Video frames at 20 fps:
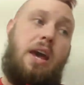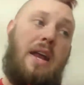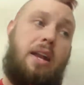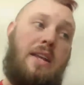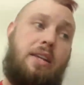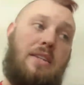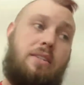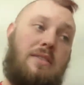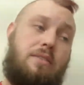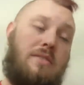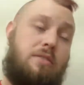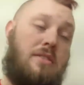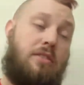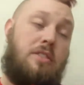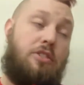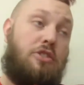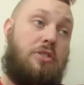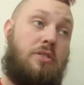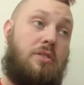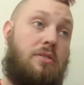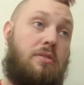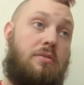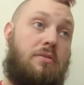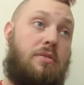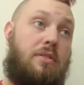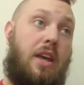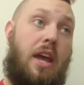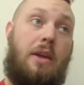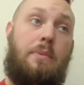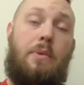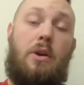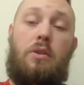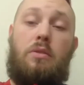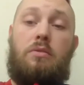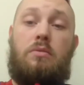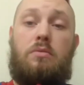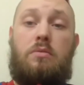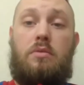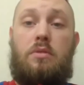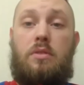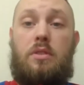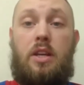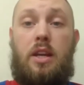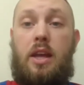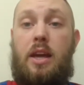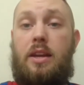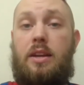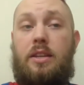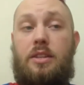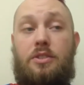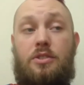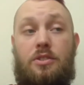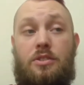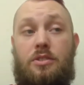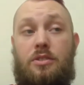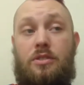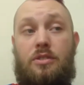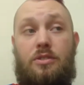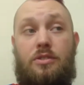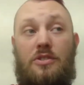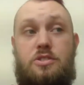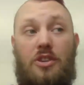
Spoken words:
and it just, Delaney just